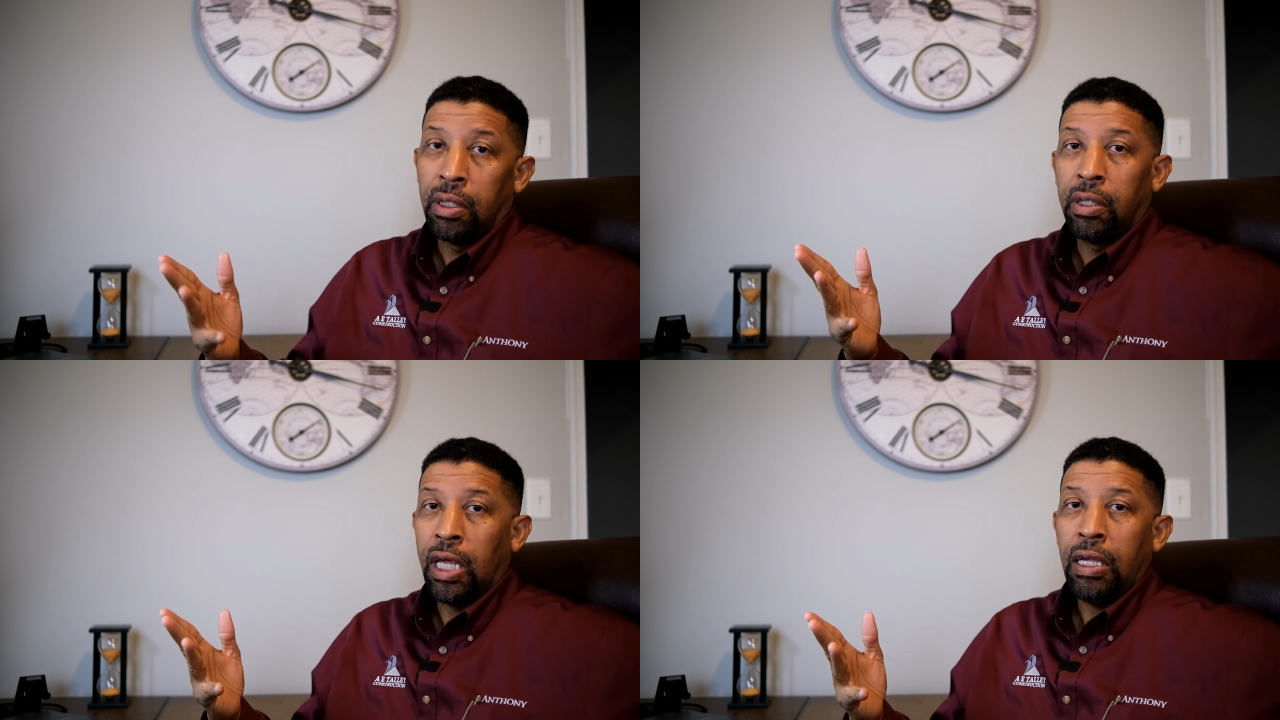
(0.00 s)

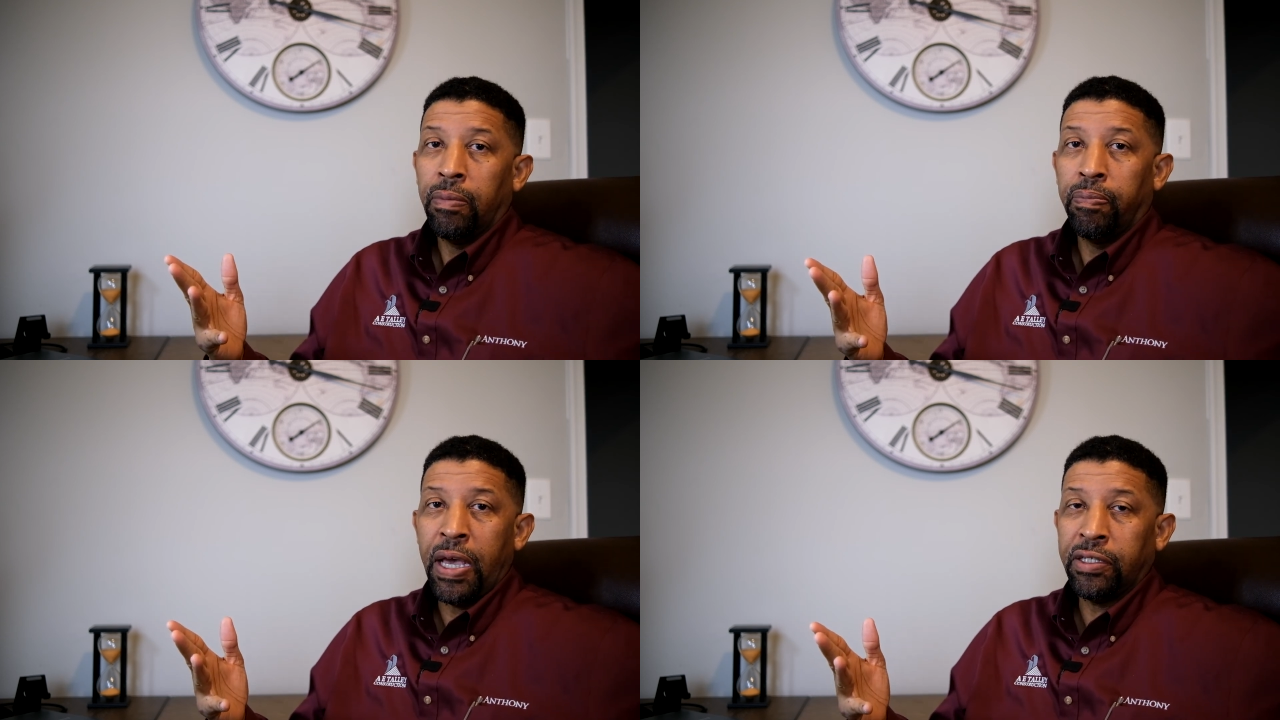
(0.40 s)
That
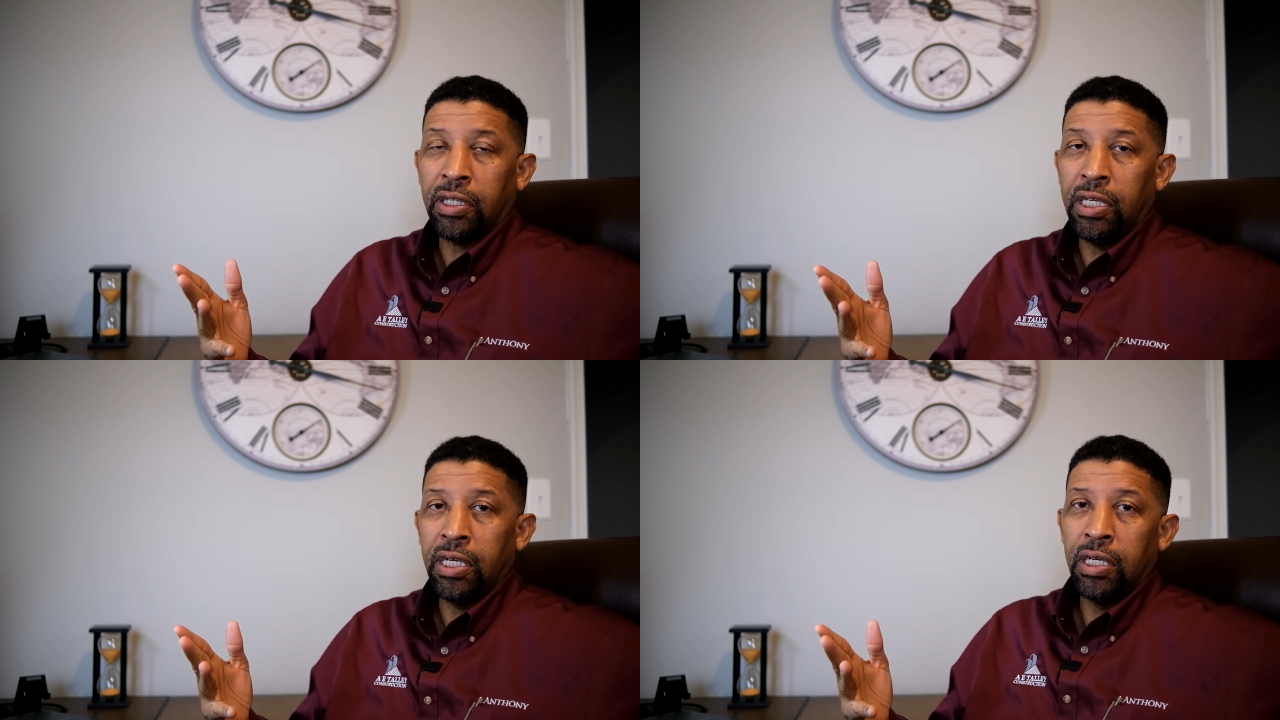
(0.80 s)

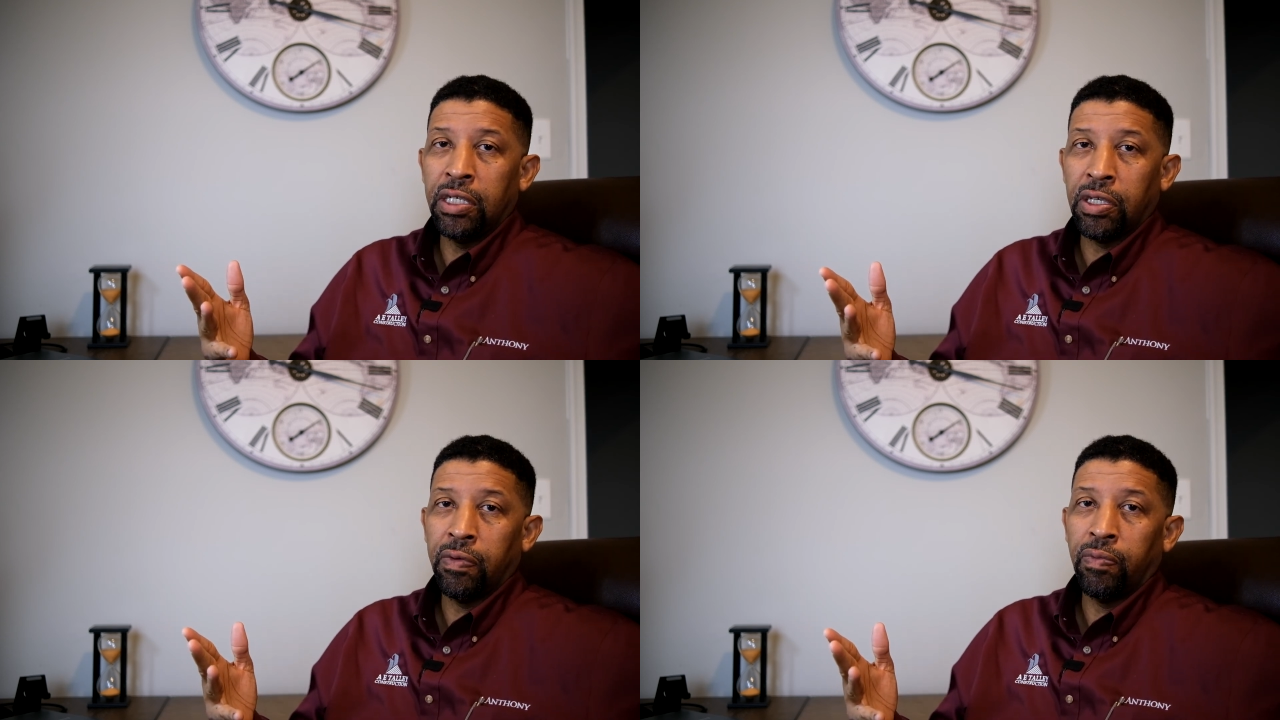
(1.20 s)
basically
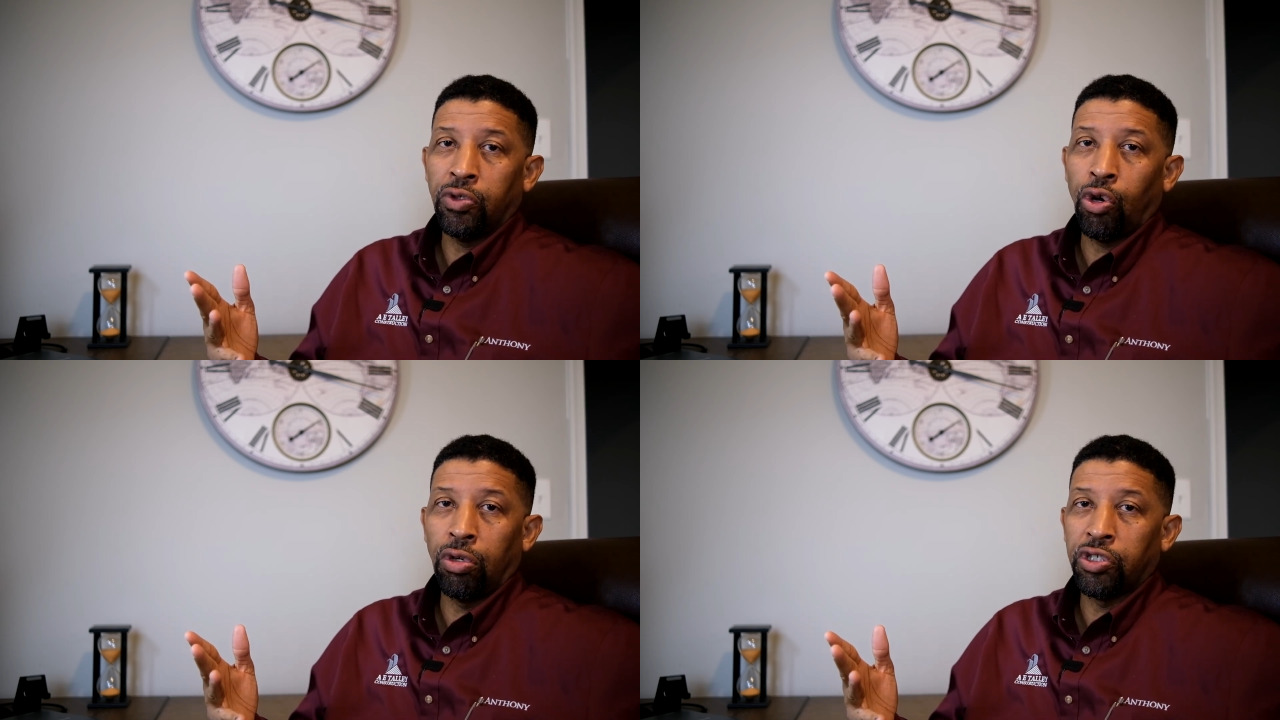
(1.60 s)
is a
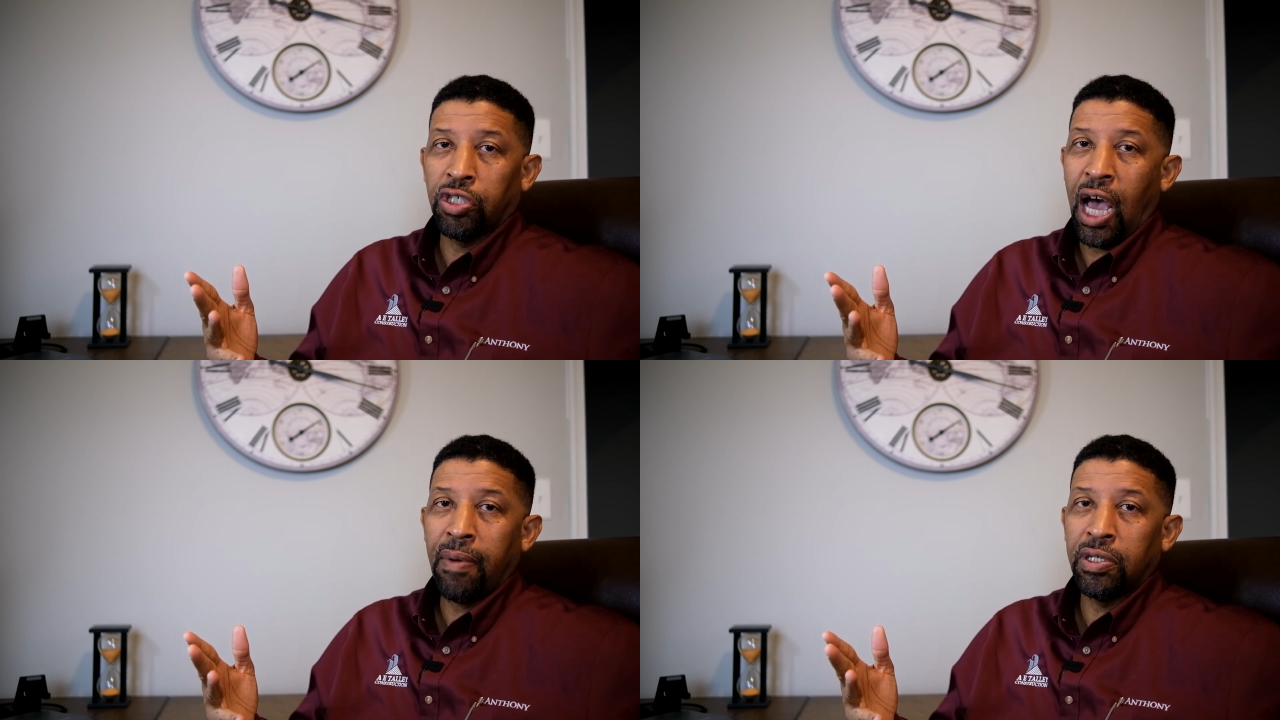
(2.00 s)
total
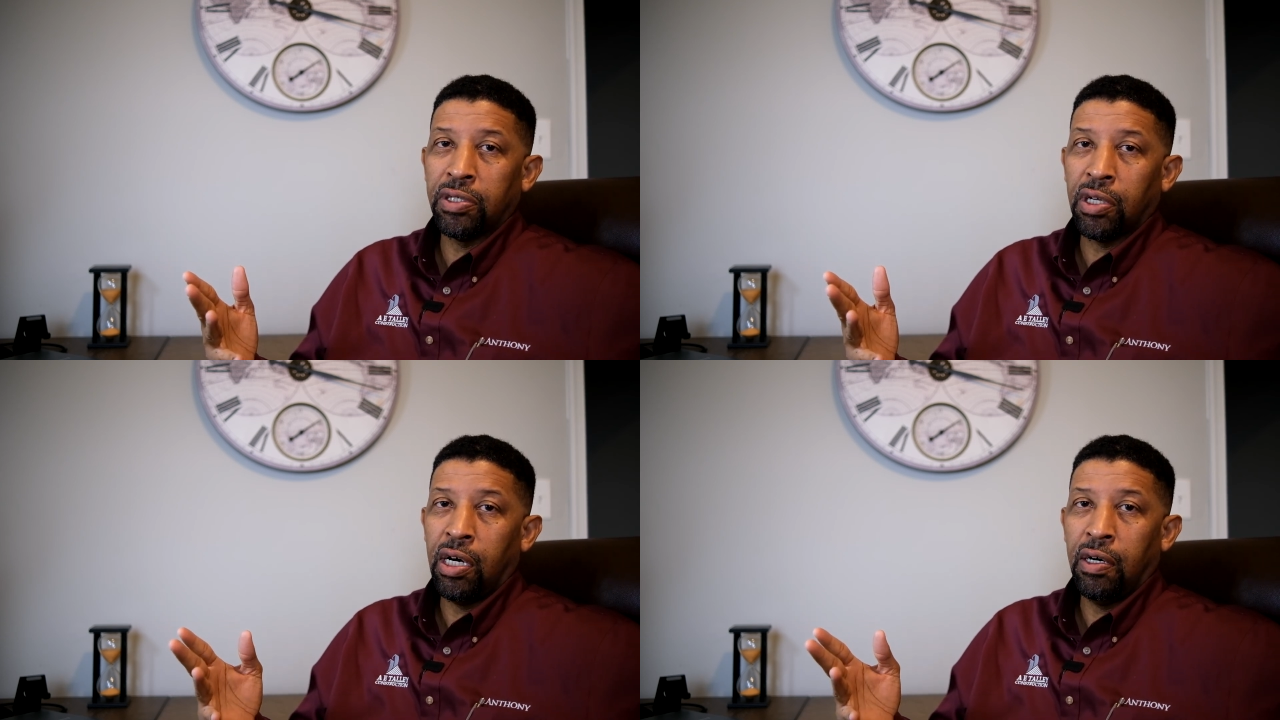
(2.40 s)

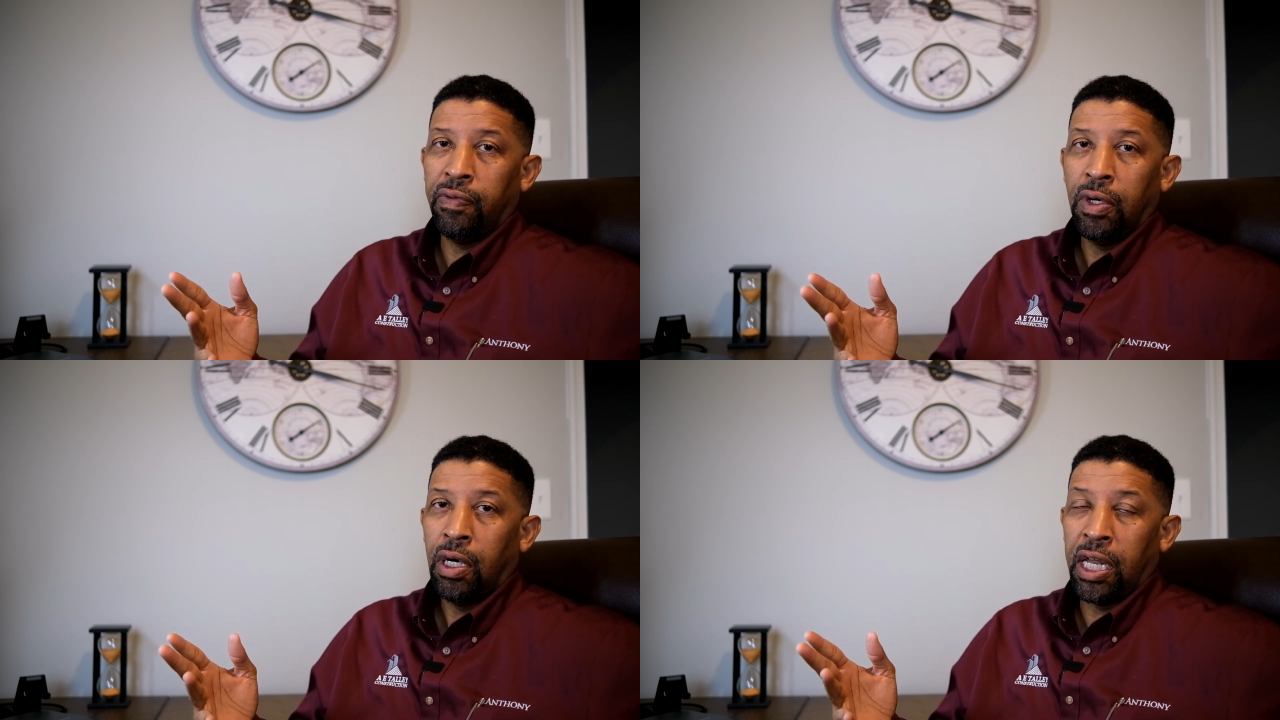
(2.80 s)
synopsis of
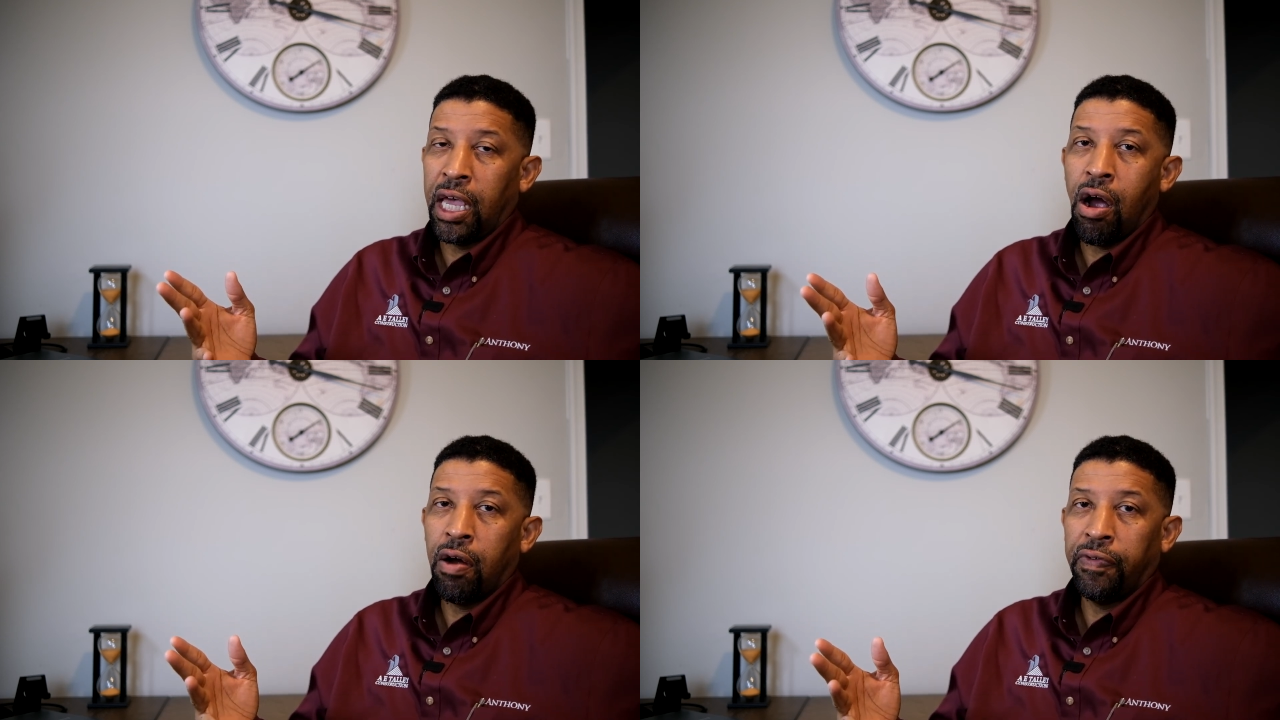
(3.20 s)
an
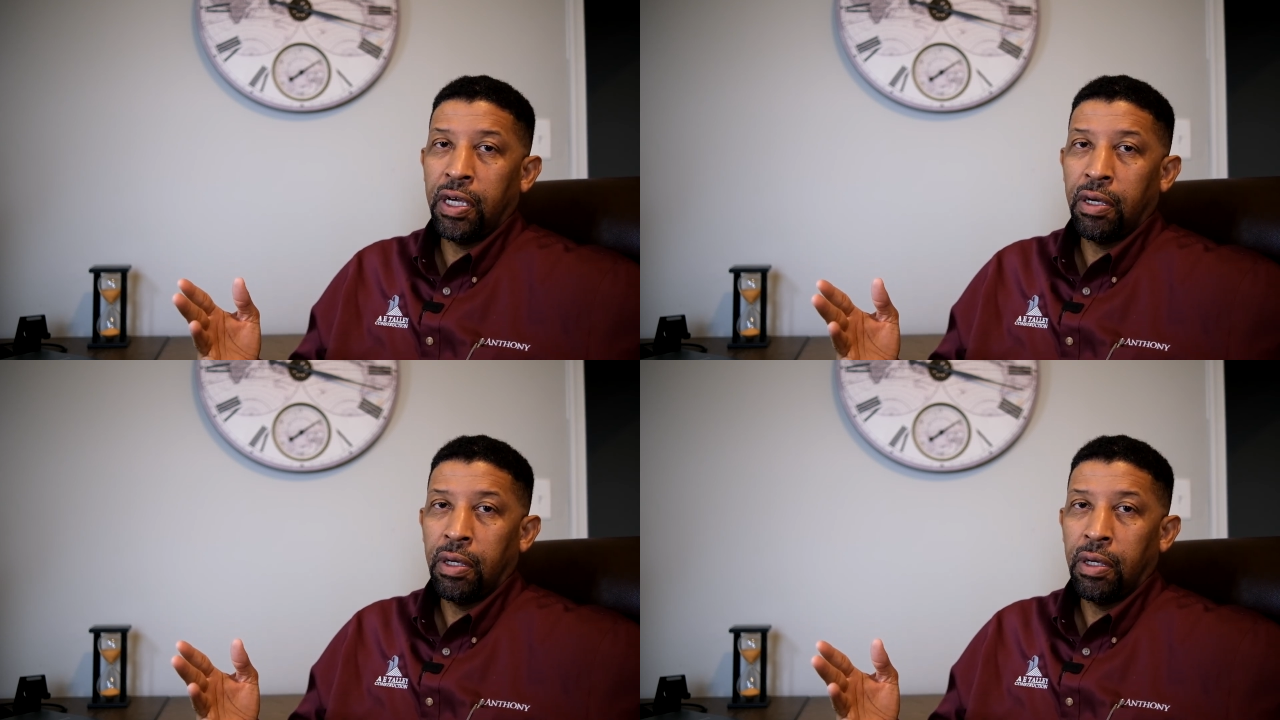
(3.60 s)
ARV